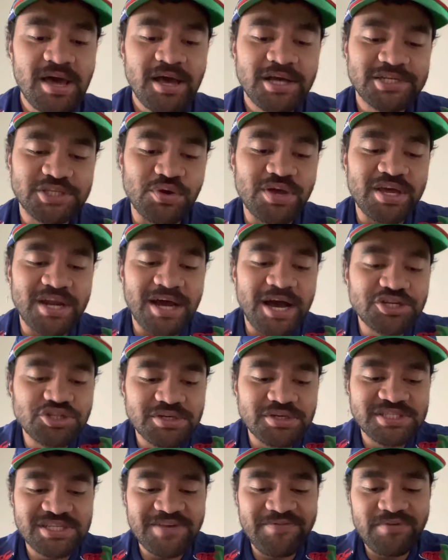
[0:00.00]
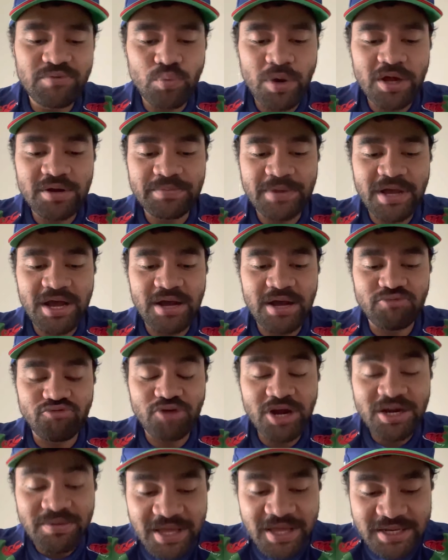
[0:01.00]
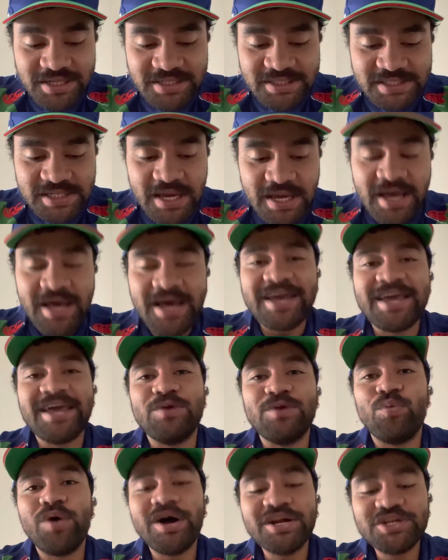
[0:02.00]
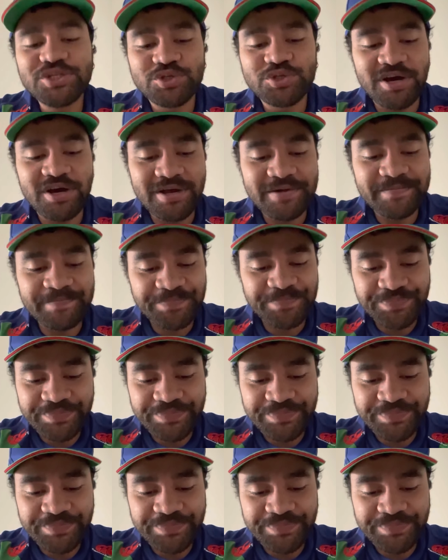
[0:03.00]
So he had 107 run meters. He had one try,